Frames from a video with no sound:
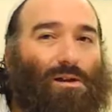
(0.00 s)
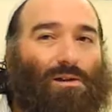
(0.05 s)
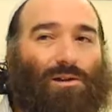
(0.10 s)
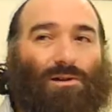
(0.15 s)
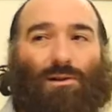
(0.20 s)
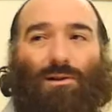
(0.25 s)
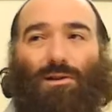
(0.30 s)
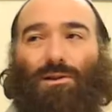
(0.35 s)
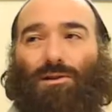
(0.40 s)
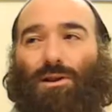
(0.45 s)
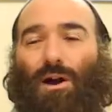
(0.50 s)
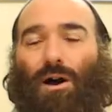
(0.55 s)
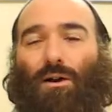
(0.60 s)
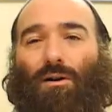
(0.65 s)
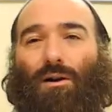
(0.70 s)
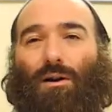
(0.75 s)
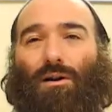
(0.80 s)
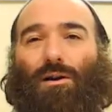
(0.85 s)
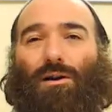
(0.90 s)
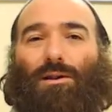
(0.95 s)
So the
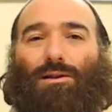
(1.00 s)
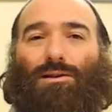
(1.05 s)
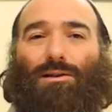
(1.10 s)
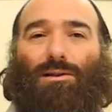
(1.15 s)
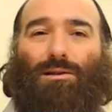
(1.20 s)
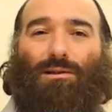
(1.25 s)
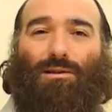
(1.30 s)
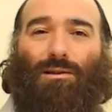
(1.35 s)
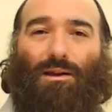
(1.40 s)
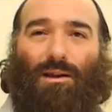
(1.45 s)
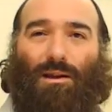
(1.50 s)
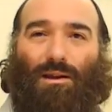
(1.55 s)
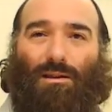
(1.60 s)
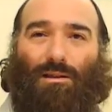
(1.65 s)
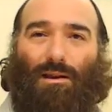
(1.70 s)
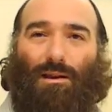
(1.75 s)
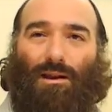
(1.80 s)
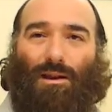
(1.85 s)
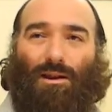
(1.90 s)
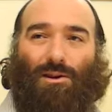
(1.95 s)
Zohar is the
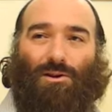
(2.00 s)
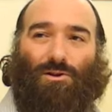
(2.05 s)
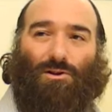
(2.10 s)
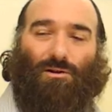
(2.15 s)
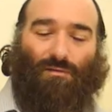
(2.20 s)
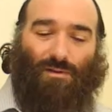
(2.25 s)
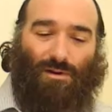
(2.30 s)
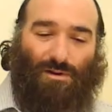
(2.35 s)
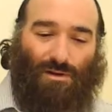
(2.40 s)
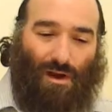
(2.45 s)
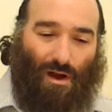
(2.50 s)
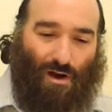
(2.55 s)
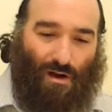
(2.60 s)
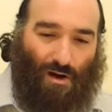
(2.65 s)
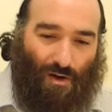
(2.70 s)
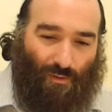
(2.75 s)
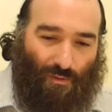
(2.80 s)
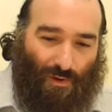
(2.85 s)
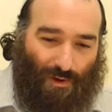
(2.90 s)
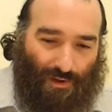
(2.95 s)
Chiddush of the
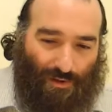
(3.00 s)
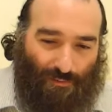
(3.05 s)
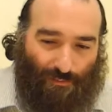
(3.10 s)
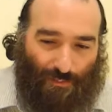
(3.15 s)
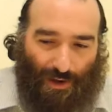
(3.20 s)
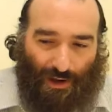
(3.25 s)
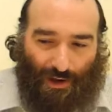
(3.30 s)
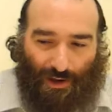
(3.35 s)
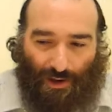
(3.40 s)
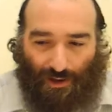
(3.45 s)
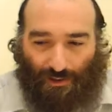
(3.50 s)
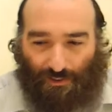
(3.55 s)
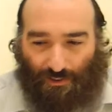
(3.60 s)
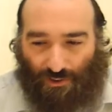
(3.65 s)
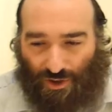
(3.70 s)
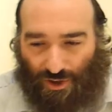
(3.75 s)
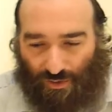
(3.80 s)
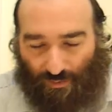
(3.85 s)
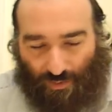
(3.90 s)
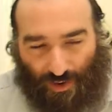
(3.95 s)
Zohar. One of the big
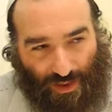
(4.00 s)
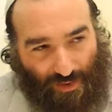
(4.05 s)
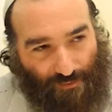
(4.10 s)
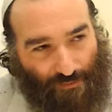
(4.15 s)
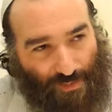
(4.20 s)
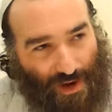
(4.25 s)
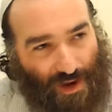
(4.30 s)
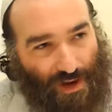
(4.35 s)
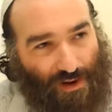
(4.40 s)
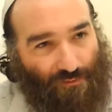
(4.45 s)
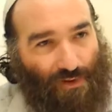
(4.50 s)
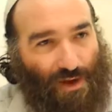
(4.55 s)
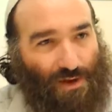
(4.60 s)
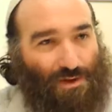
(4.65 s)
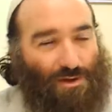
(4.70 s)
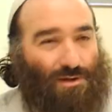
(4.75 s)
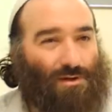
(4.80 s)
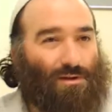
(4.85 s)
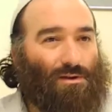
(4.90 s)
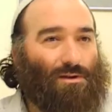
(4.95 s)
Chiddushim, one of the big
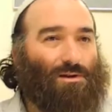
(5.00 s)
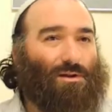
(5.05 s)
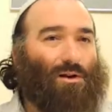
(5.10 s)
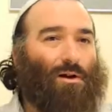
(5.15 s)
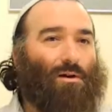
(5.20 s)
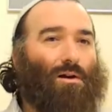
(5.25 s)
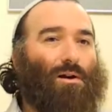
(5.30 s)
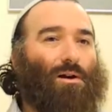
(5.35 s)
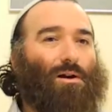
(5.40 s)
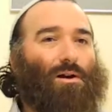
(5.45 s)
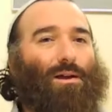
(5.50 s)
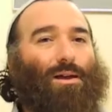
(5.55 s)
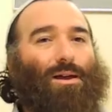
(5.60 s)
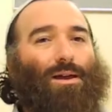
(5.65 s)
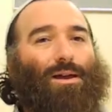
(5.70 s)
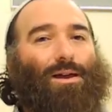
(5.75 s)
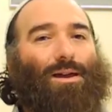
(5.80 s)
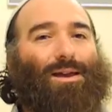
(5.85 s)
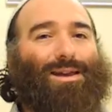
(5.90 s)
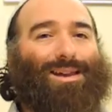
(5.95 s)
innovations of the Zohar,
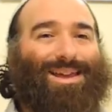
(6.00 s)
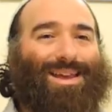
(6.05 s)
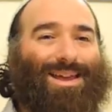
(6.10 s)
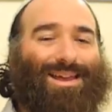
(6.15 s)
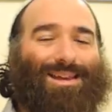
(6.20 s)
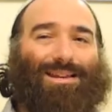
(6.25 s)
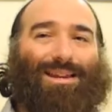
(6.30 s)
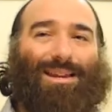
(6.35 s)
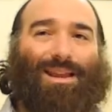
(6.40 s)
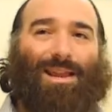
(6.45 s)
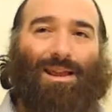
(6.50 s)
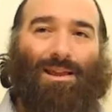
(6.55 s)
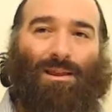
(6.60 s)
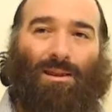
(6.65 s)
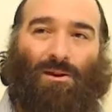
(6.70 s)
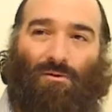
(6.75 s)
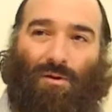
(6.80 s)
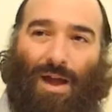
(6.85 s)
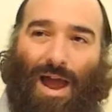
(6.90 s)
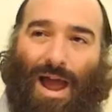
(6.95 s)
is an
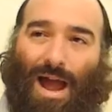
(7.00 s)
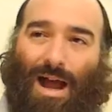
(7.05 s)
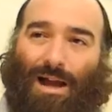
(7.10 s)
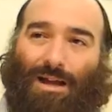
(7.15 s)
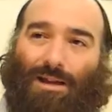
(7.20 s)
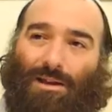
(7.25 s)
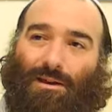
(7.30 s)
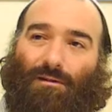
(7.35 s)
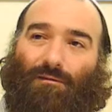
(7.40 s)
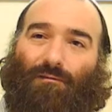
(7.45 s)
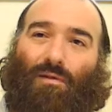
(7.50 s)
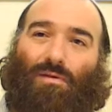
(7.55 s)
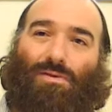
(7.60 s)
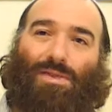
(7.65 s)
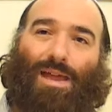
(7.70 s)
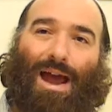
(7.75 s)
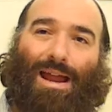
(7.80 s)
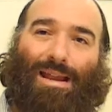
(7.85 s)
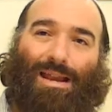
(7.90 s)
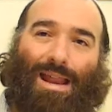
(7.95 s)

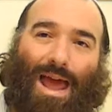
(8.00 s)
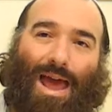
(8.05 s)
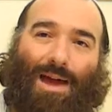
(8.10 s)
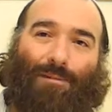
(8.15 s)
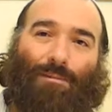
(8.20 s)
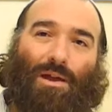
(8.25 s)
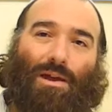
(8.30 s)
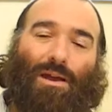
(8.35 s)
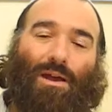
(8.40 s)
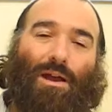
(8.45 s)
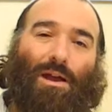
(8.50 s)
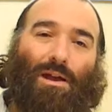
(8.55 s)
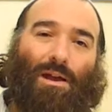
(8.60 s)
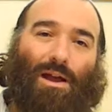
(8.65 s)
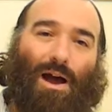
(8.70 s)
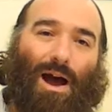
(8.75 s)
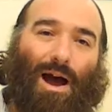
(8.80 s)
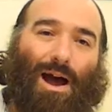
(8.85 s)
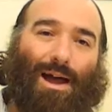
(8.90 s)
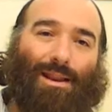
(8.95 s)
interactive, dynamic
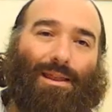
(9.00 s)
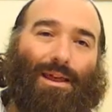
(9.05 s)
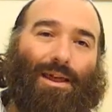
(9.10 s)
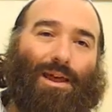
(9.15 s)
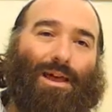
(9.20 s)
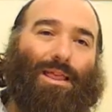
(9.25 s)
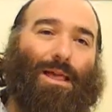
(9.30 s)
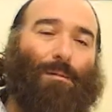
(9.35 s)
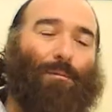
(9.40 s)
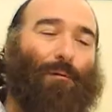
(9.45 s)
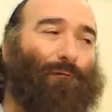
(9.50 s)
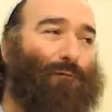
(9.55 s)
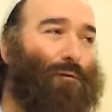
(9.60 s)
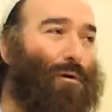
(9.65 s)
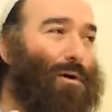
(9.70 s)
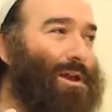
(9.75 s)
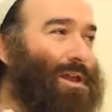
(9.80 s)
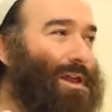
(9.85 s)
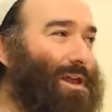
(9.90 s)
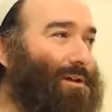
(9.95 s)
God that
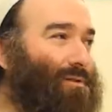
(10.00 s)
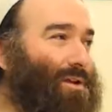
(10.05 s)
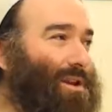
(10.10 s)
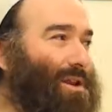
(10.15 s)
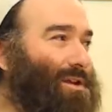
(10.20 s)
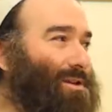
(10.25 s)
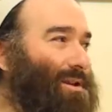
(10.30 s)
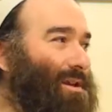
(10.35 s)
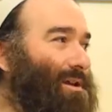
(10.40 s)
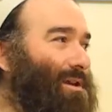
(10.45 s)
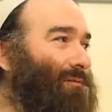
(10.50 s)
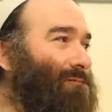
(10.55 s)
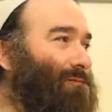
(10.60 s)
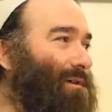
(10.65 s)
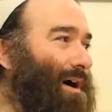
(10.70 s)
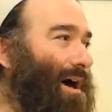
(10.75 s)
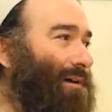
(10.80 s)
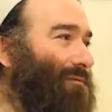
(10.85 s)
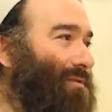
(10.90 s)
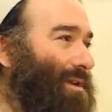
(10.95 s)
before he even is
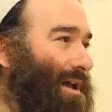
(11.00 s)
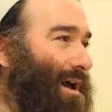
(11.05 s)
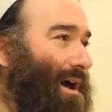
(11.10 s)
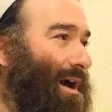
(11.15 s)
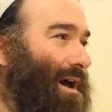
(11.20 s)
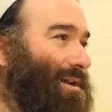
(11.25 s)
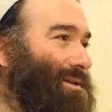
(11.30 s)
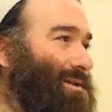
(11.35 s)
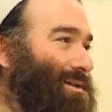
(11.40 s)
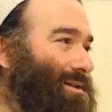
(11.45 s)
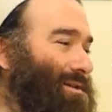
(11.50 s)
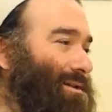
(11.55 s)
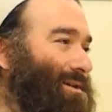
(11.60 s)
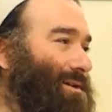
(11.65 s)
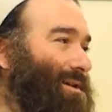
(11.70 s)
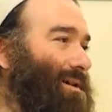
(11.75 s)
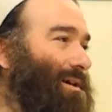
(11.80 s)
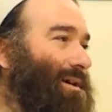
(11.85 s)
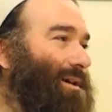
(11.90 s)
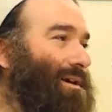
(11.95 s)
involving us,
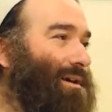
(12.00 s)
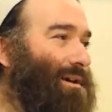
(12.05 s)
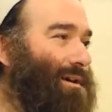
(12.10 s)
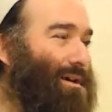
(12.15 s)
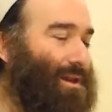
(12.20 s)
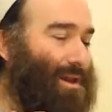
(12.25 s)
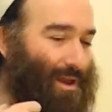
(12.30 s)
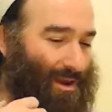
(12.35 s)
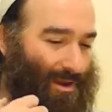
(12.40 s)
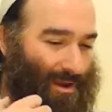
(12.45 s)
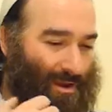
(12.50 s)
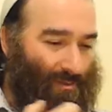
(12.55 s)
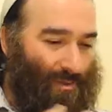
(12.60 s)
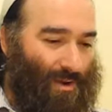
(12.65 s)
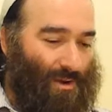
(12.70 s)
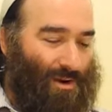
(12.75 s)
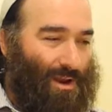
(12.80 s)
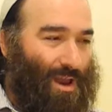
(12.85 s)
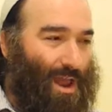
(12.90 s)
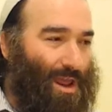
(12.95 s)

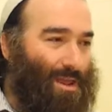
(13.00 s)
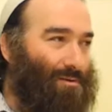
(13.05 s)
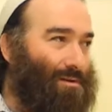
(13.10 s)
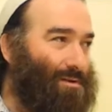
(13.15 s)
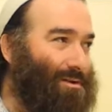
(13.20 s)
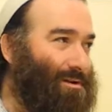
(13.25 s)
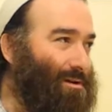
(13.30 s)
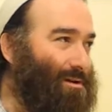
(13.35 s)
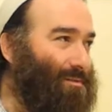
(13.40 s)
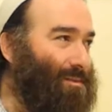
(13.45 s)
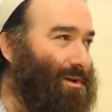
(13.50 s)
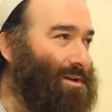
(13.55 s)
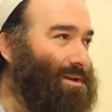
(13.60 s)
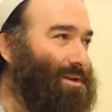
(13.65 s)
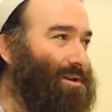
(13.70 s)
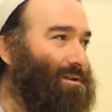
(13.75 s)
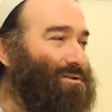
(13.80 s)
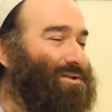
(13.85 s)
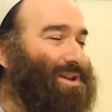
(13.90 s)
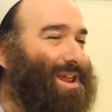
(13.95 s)
communicating with
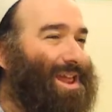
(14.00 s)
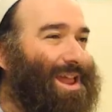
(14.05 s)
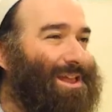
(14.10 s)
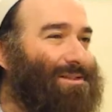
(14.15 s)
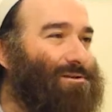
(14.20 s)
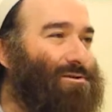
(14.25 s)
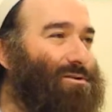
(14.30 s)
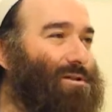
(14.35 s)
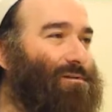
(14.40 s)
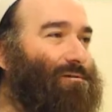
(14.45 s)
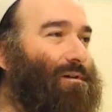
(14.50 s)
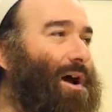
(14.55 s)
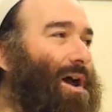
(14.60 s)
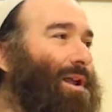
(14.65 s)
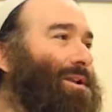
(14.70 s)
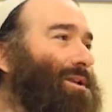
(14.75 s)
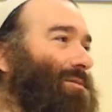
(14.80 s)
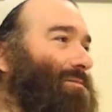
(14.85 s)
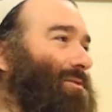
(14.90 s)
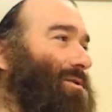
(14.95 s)
humans, there's an
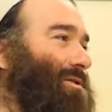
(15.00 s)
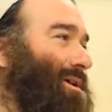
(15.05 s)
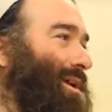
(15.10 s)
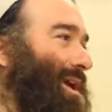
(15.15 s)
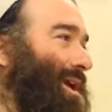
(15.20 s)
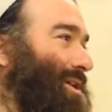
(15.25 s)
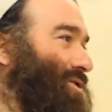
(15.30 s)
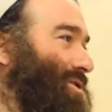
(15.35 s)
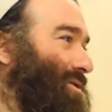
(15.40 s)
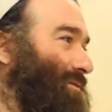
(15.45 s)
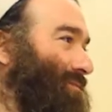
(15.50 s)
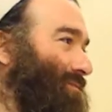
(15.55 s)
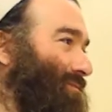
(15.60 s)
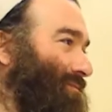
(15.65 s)
interdivine communication.